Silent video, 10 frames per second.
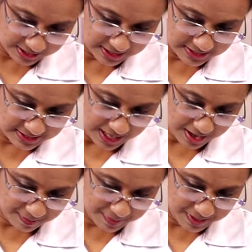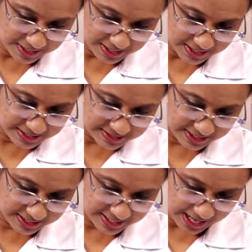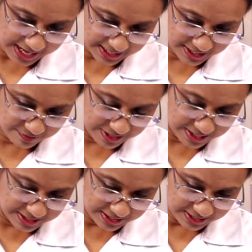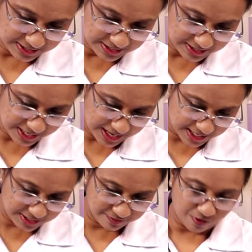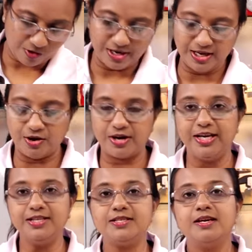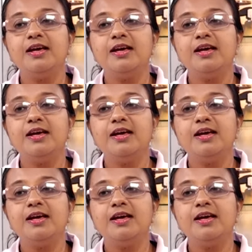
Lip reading: the sample is in line with the light falling on it.